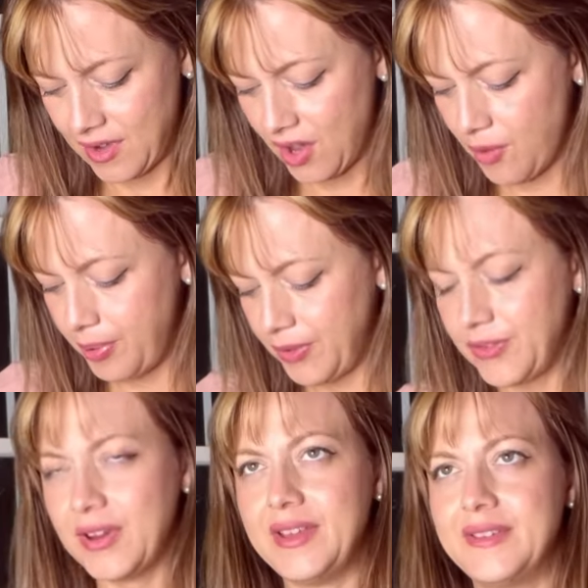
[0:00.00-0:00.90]
I'll put
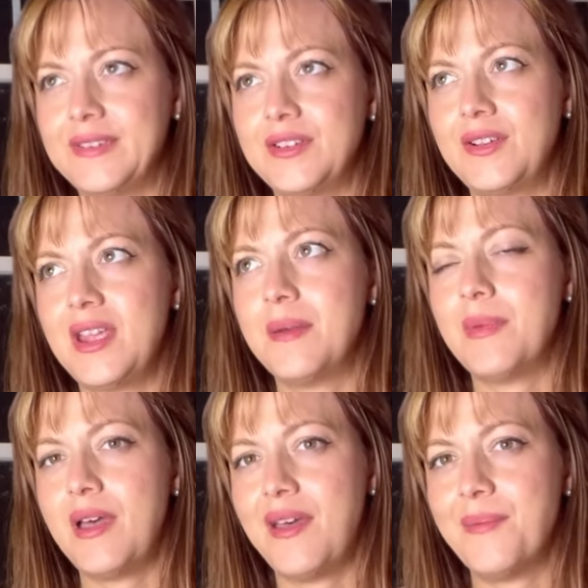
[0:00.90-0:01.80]
their Instagram
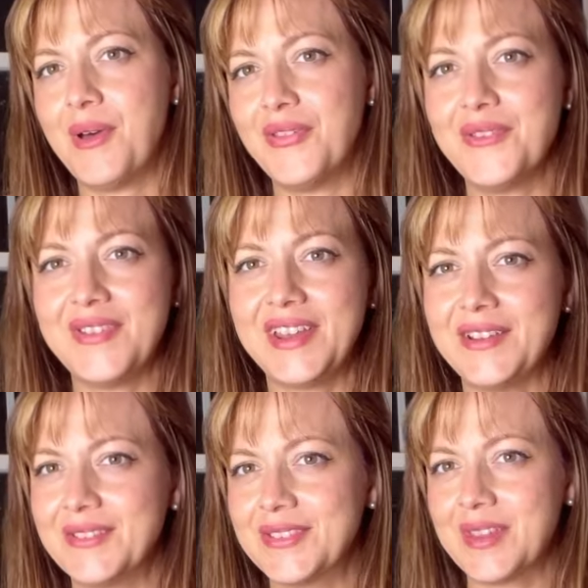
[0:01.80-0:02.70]
um, on the
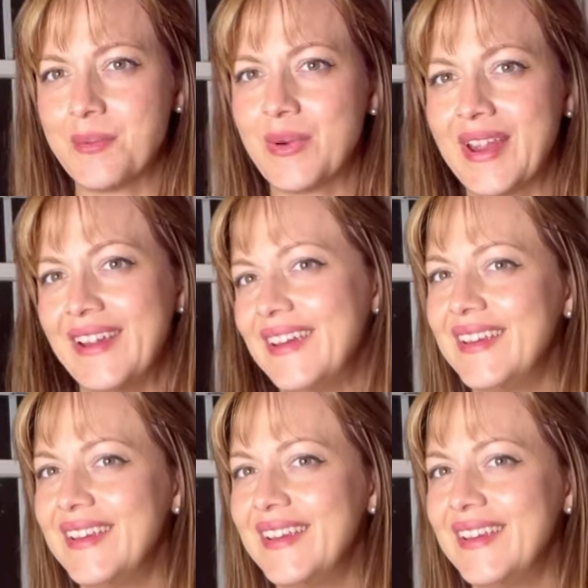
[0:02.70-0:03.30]
video somewhere